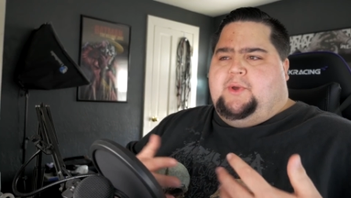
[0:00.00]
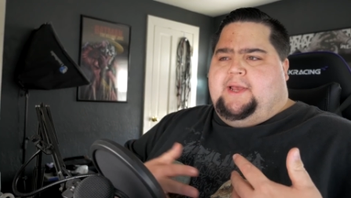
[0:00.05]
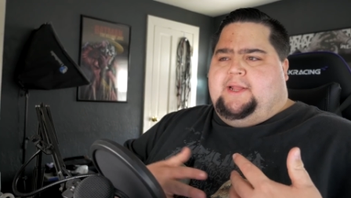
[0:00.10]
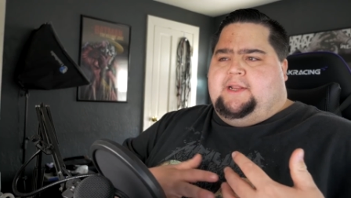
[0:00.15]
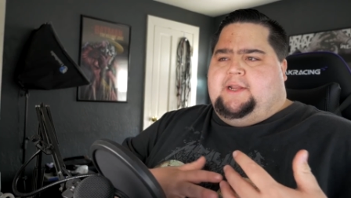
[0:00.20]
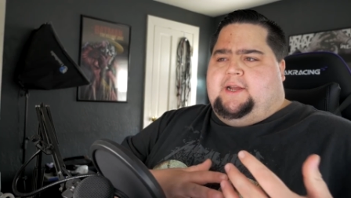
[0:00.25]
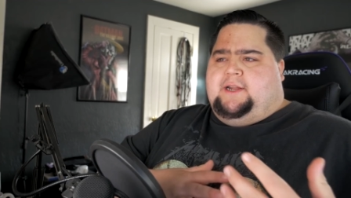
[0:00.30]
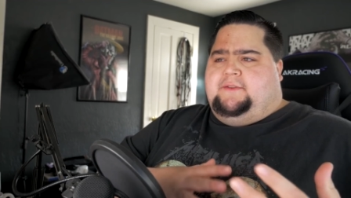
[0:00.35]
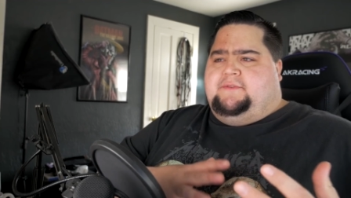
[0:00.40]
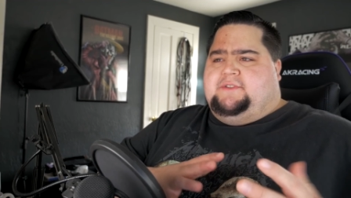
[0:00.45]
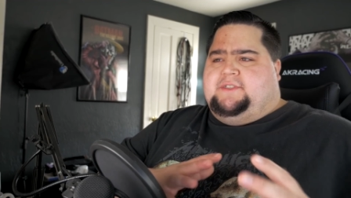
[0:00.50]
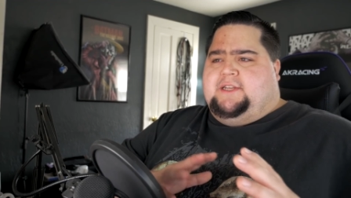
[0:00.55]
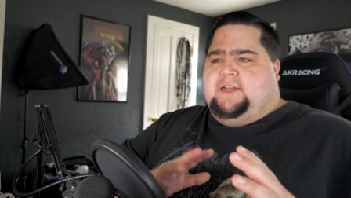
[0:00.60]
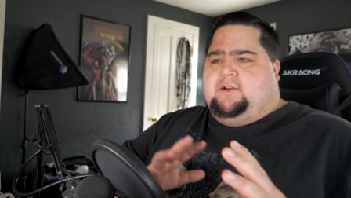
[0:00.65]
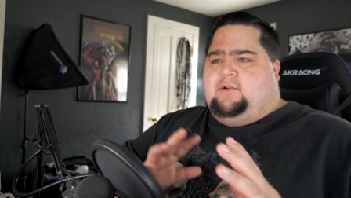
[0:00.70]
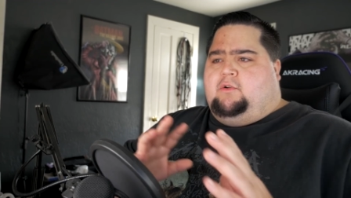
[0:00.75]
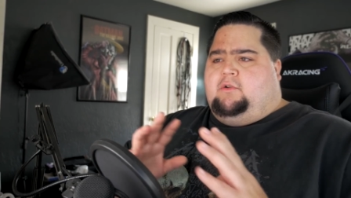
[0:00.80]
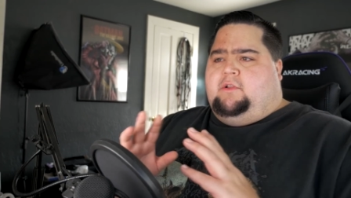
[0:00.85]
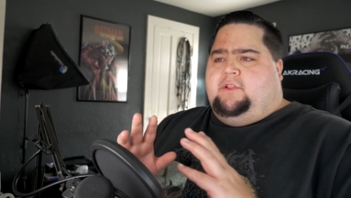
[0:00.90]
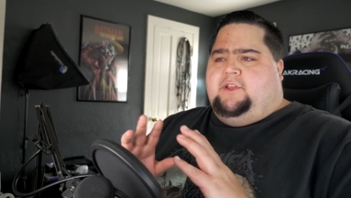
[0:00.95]
had kind of
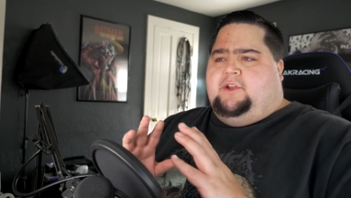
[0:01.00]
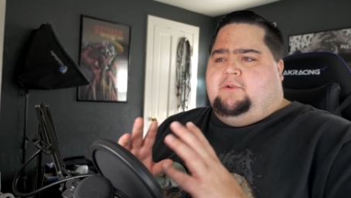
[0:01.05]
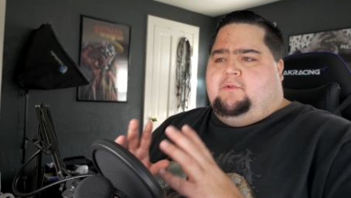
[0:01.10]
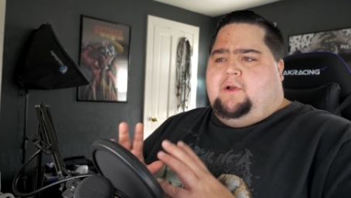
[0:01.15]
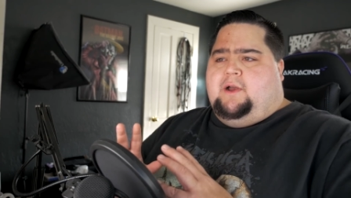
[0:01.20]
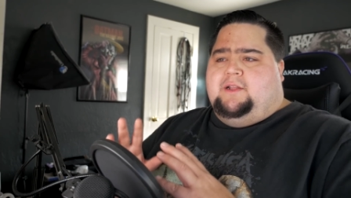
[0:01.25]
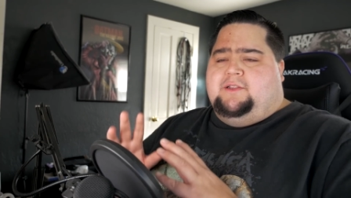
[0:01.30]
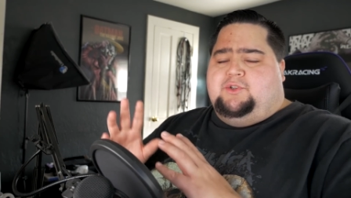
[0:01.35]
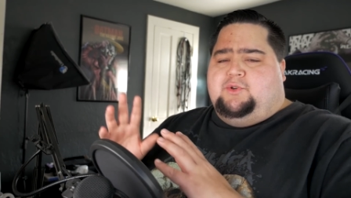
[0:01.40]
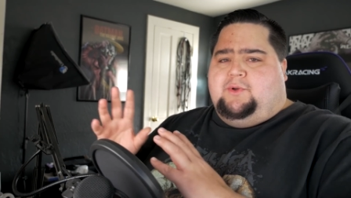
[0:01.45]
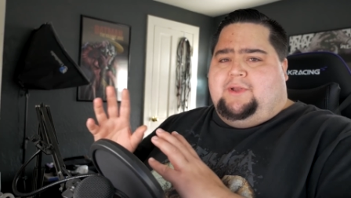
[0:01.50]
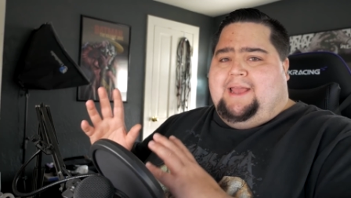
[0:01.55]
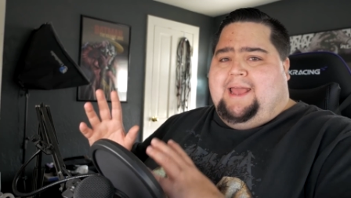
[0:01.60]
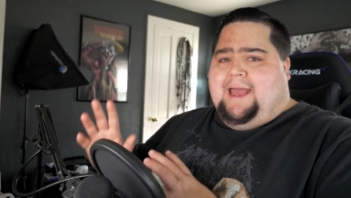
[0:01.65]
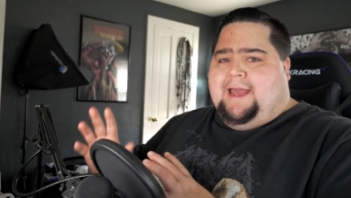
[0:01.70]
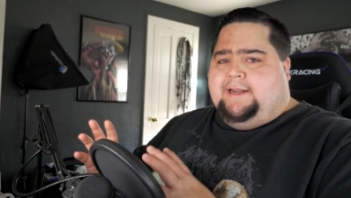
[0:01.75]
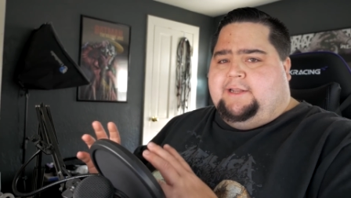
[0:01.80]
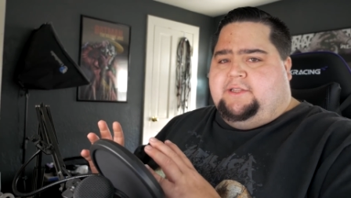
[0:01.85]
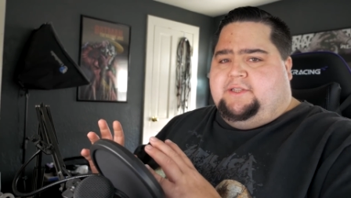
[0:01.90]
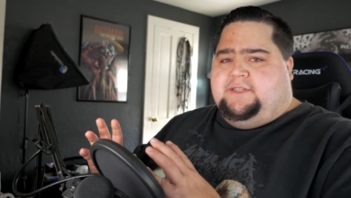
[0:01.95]
said earlier on during
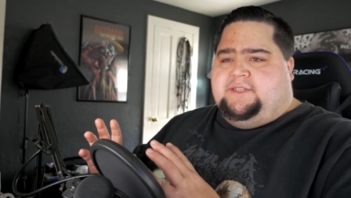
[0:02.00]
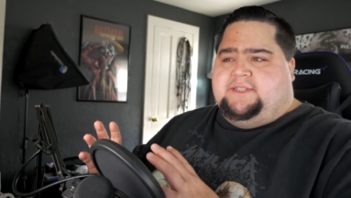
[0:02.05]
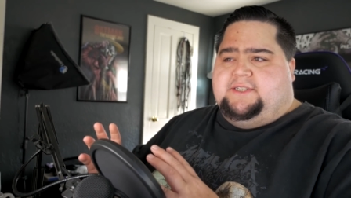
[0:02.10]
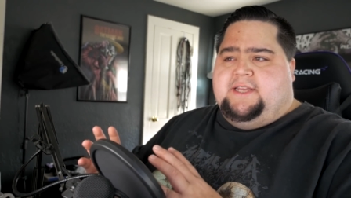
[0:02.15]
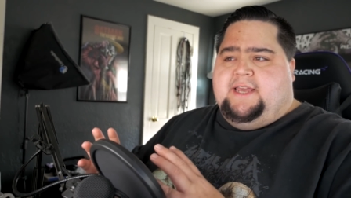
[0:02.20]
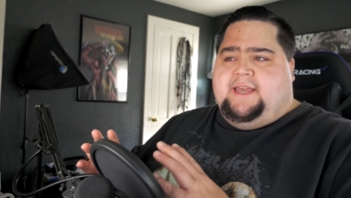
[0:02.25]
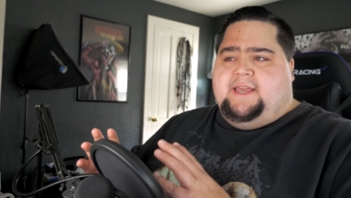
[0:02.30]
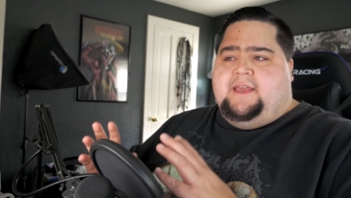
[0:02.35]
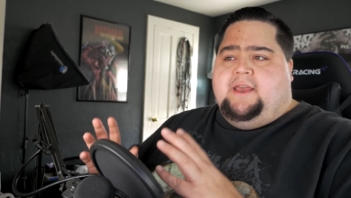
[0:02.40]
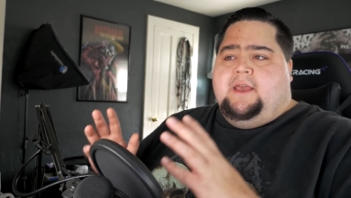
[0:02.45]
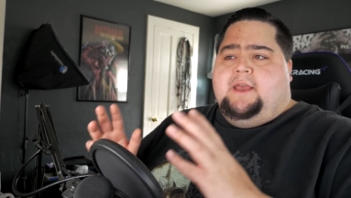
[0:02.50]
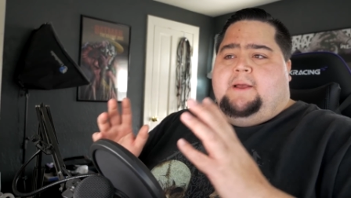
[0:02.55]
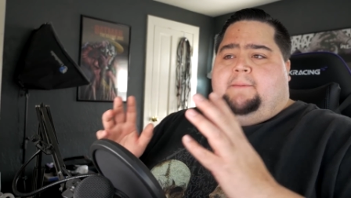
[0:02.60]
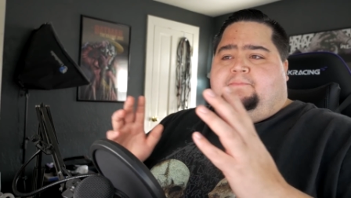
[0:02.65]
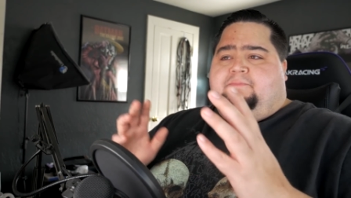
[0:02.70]
Analyst Day,